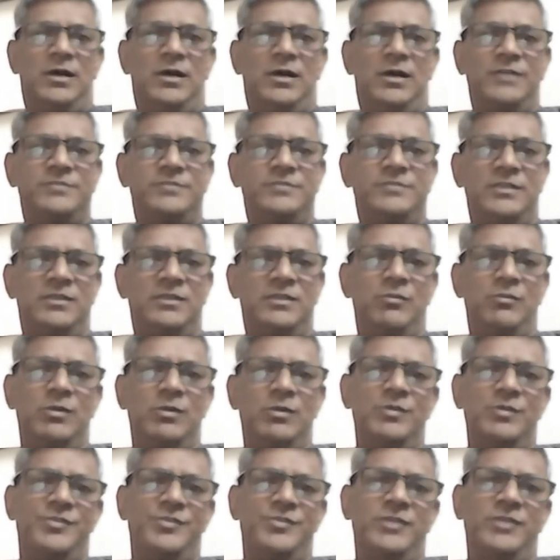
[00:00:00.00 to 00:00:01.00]
us and then
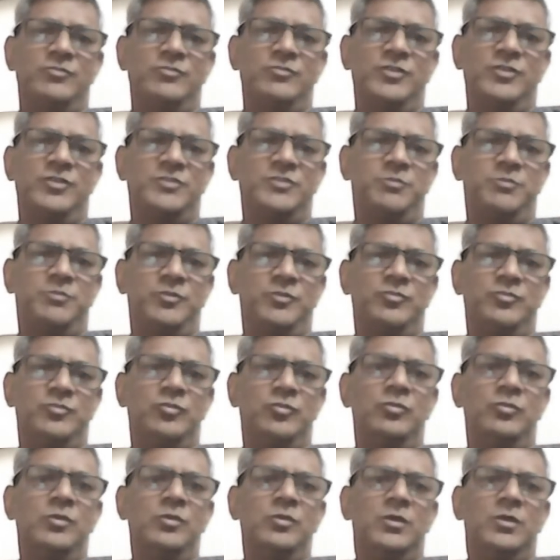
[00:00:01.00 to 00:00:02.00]
we will try to respond
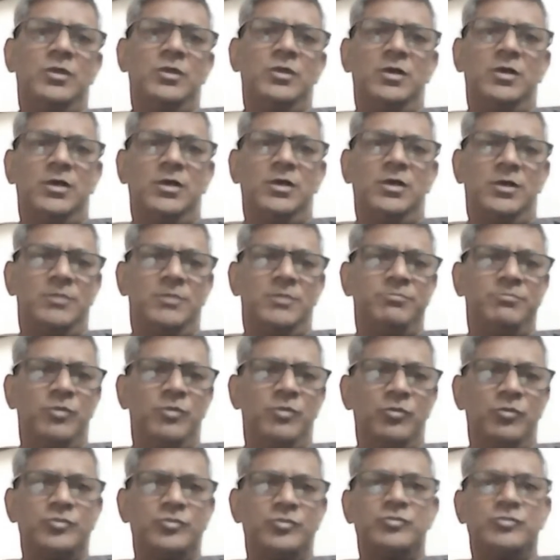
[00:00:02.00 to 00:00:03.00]
to
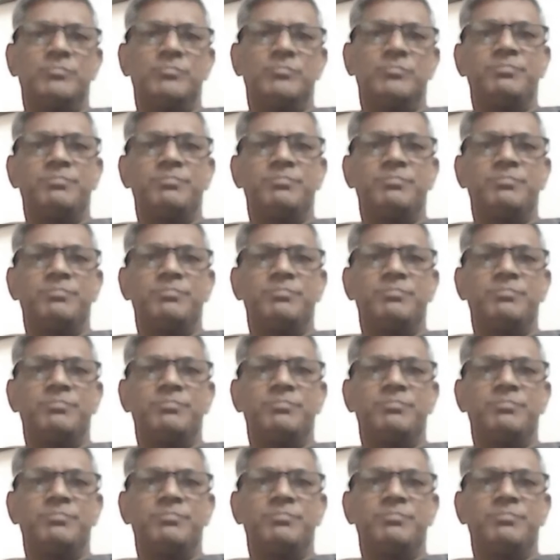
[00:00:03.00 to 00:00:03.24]
those